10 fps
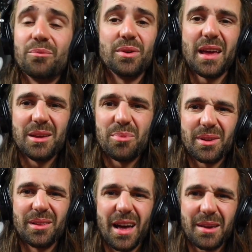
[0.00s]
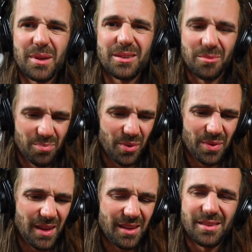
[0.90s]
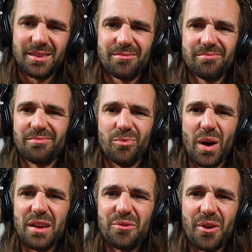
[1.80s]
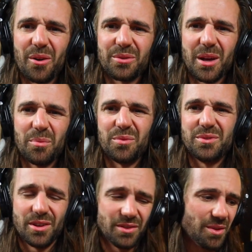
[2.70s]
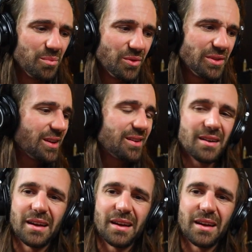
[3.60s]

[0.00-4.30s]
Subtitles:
would anybody like me to put these WAV files up of just the music?